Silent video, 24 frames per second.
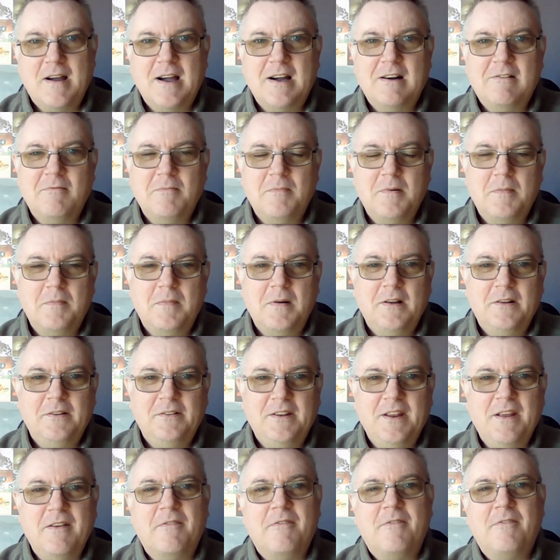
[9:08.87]
album,
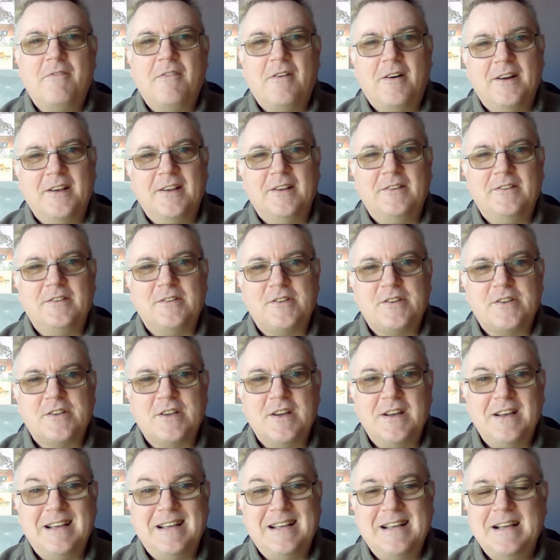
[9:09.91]
Defiance.
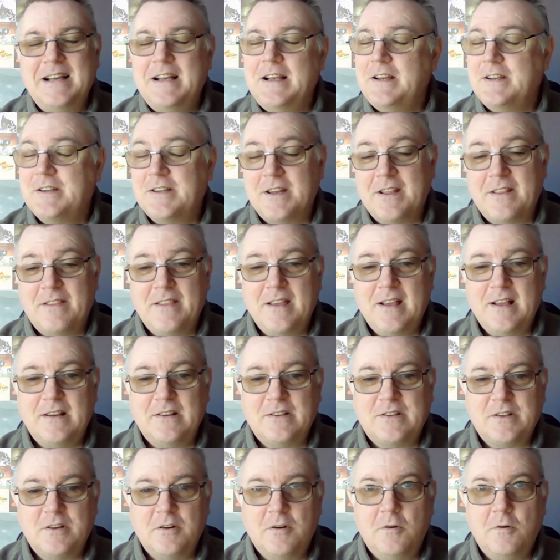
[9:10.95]
So
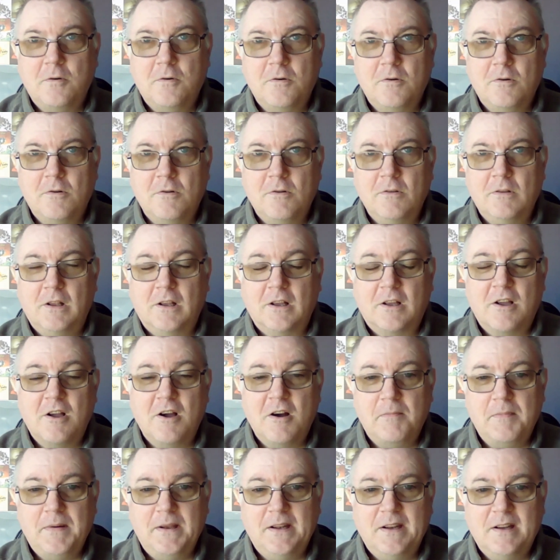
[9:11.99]
that's all
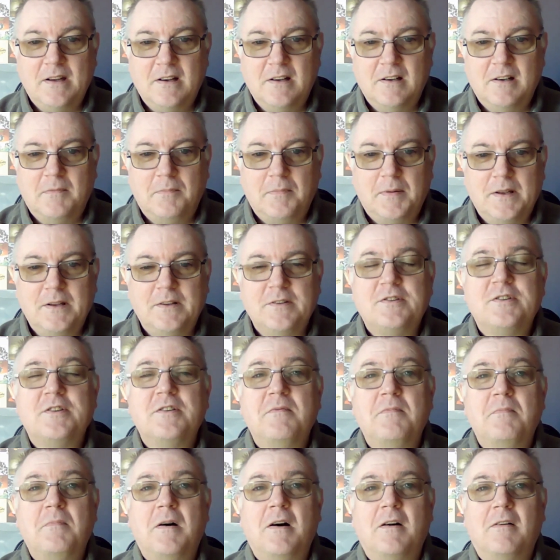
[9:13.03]
coming up
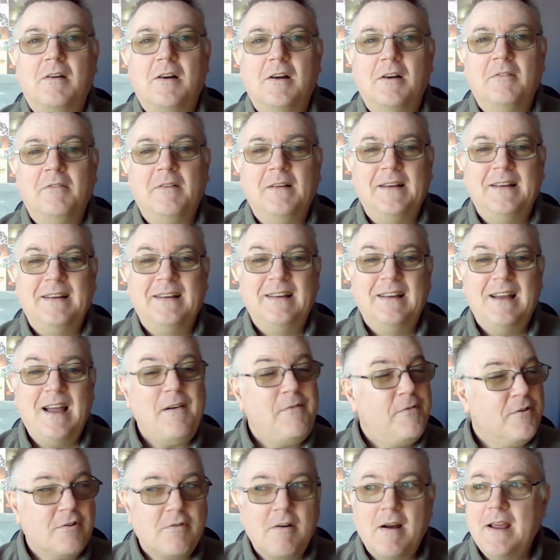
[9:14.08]
tomorrow.
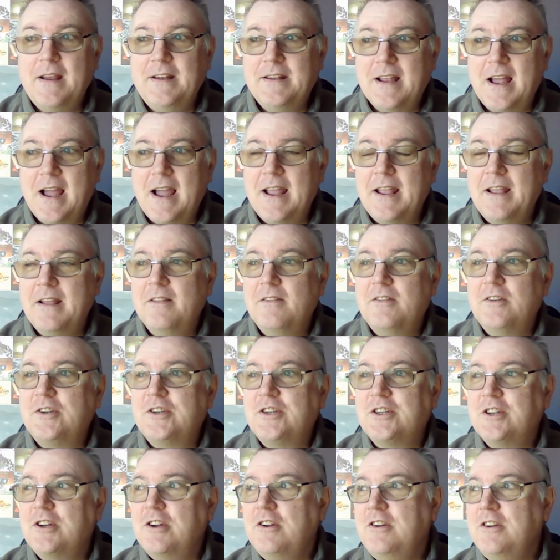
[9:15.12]
Have a great day. The
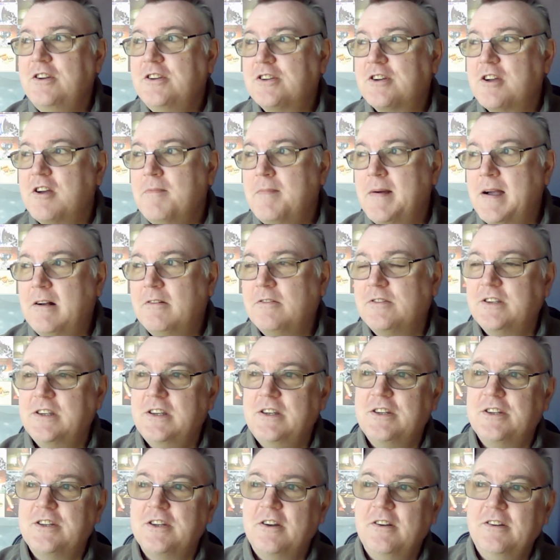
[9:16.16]
sun has come out
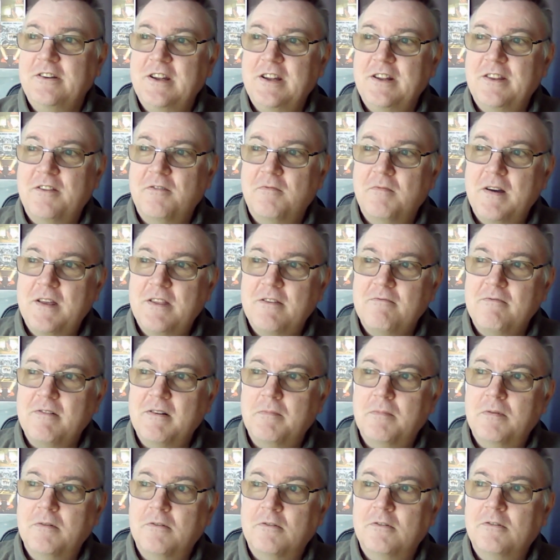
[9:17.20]
since I did the weather
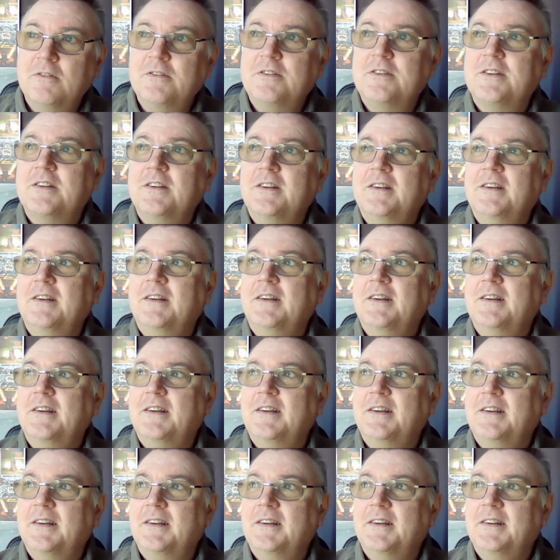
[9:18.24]
report,
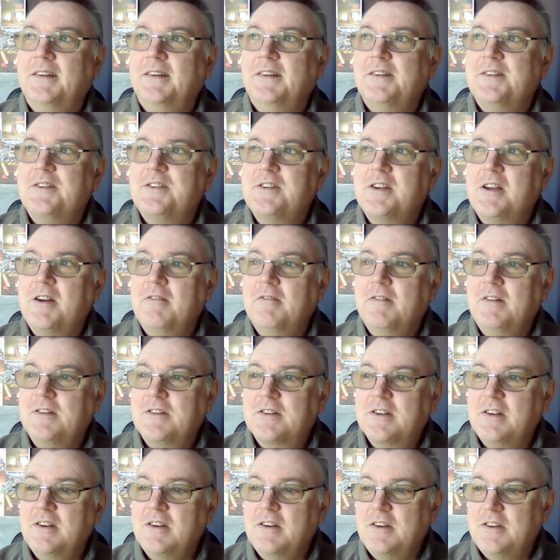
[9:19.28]
so it's
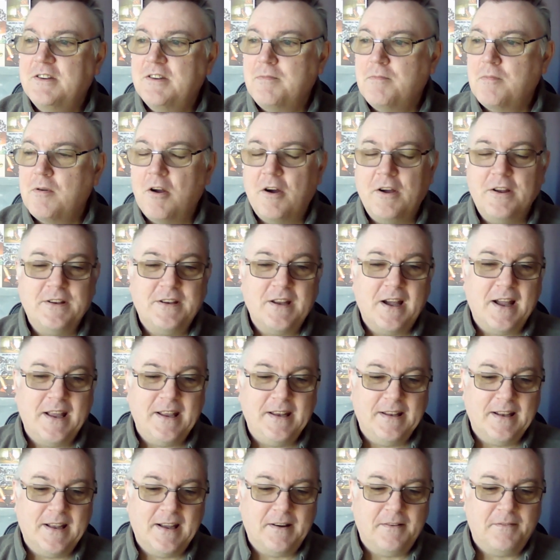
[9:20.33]
a bright day
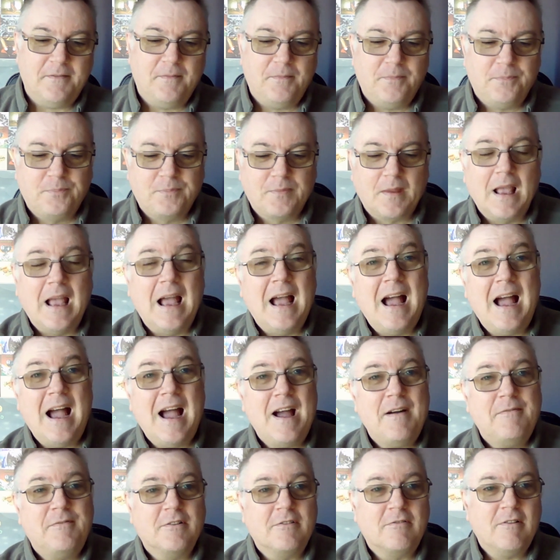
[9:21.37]
now.
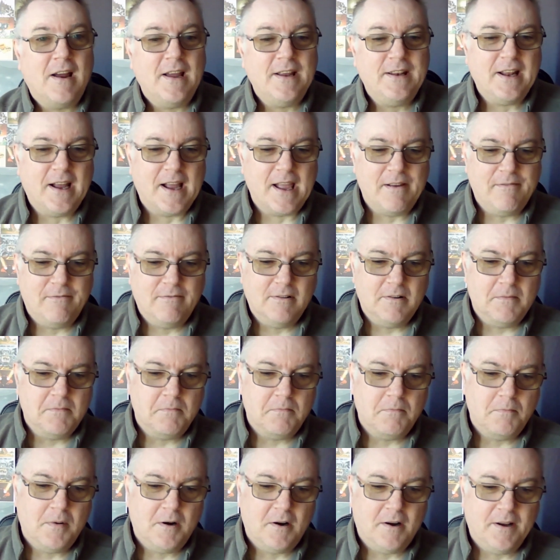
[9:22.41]
Have a great day, everyone.
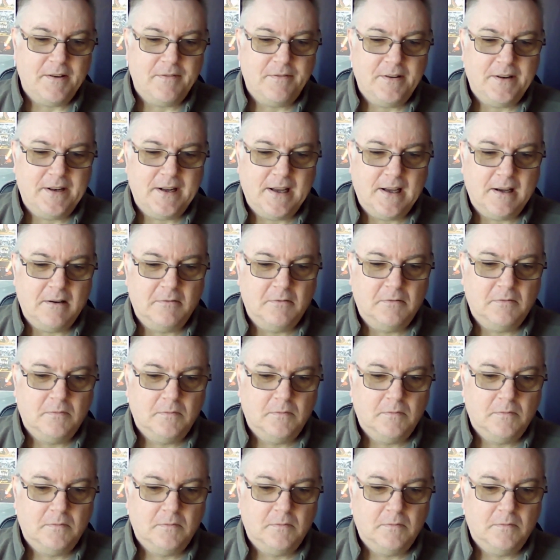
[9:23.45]
Bye for now.